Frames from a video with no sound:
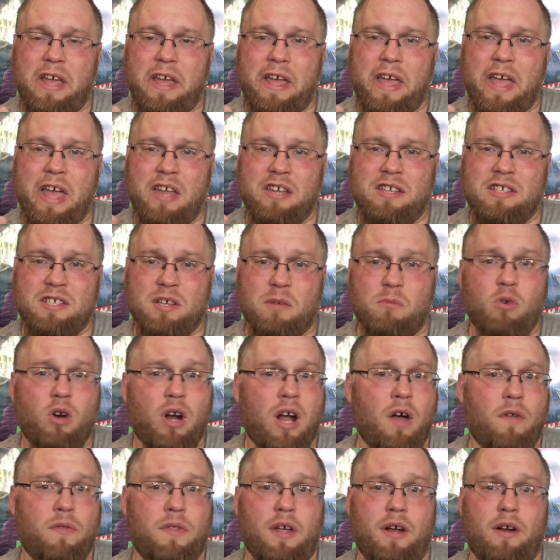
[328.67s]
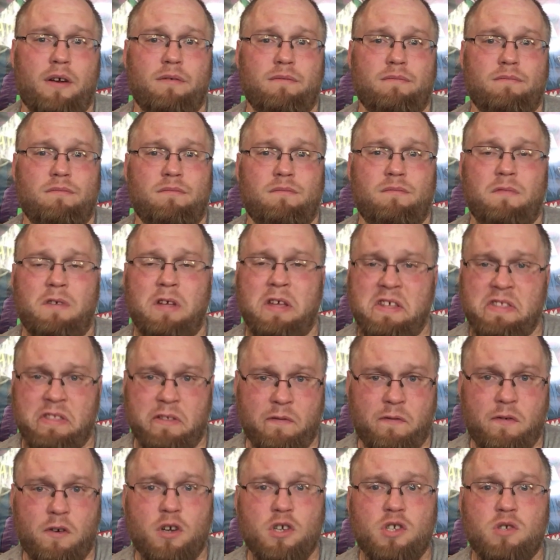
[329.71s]
as somewhere out there in the
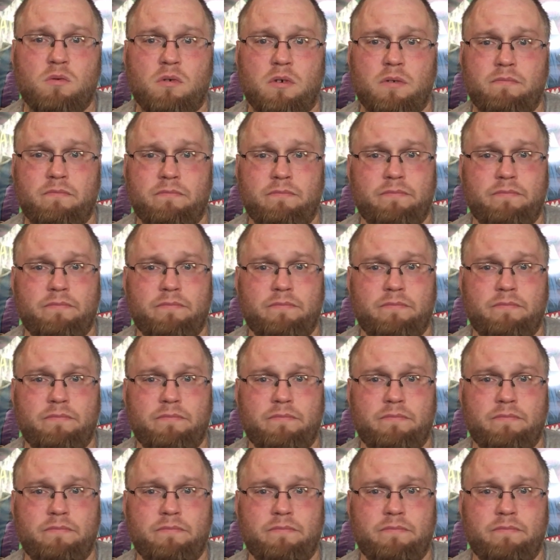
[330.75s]
first one